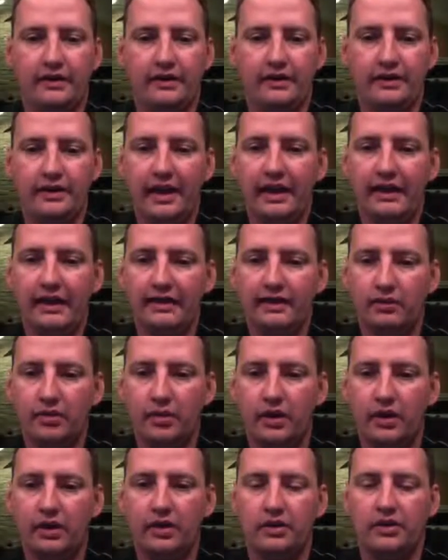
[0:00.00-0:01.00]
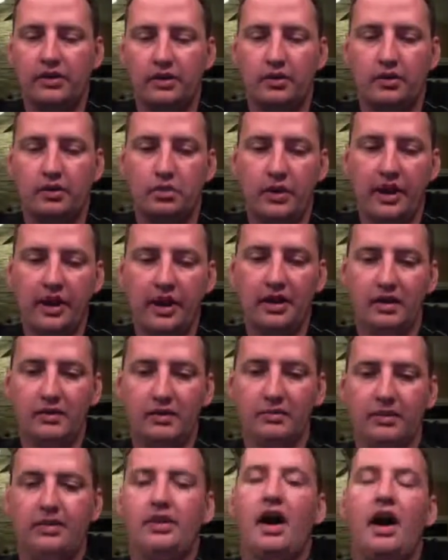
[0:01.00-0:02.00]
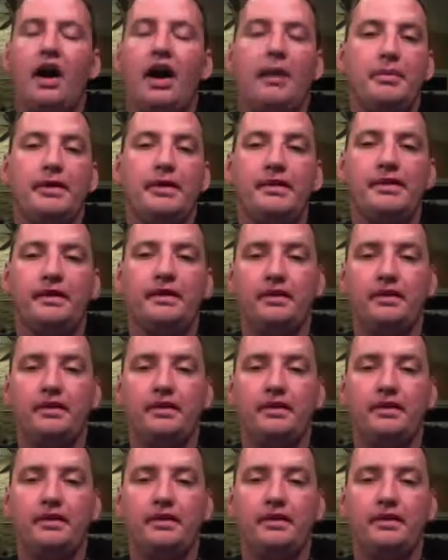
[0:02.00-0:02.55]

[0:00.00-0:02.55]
Next one. So random topics,